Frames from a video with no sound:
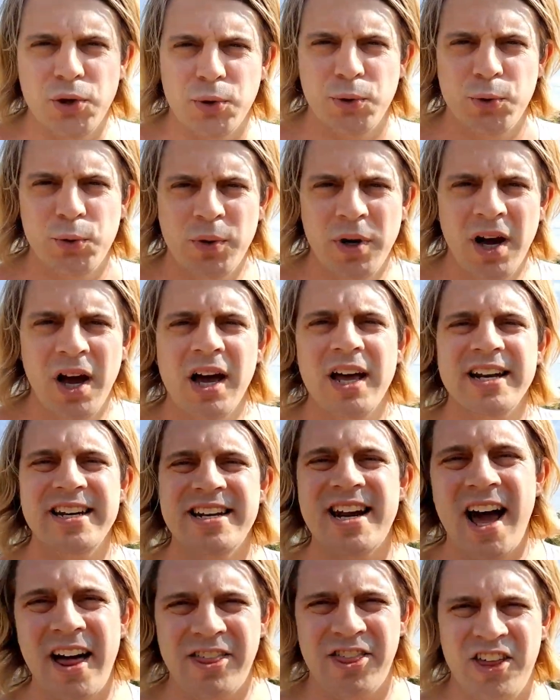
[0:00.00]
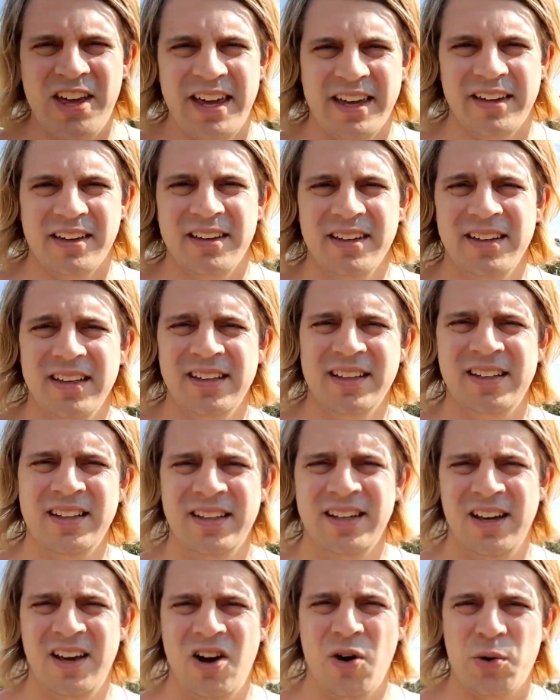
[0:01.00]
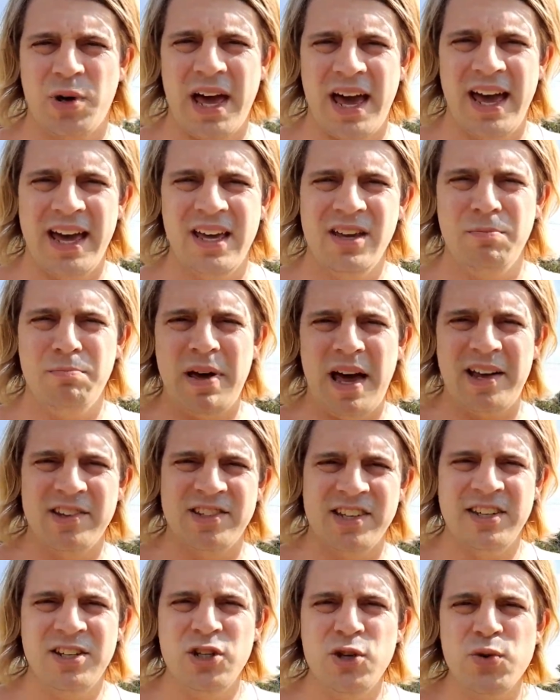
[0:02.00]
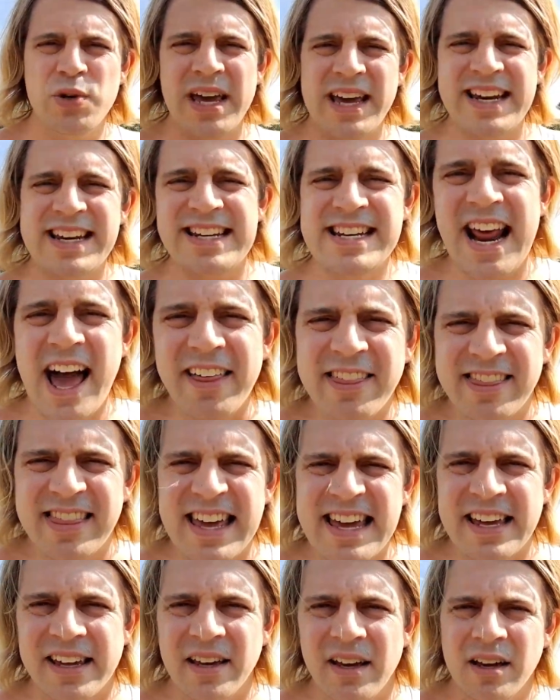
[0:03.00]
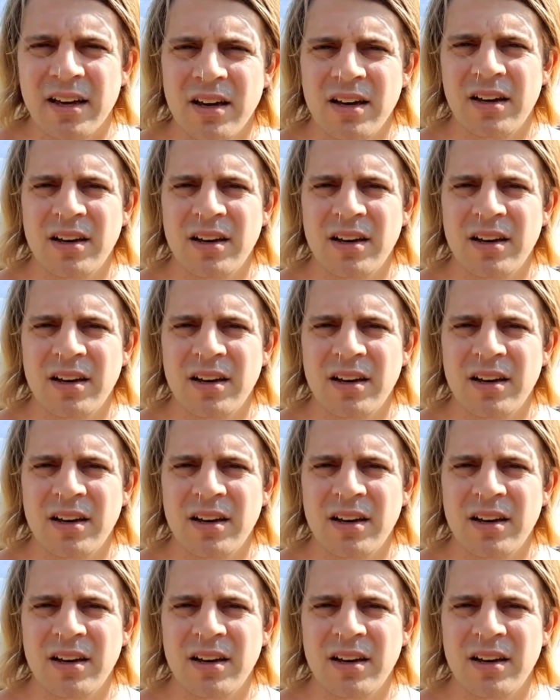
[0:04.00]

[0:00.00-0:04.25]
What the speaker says: you, nothing. Okay, peasant, you get nothing.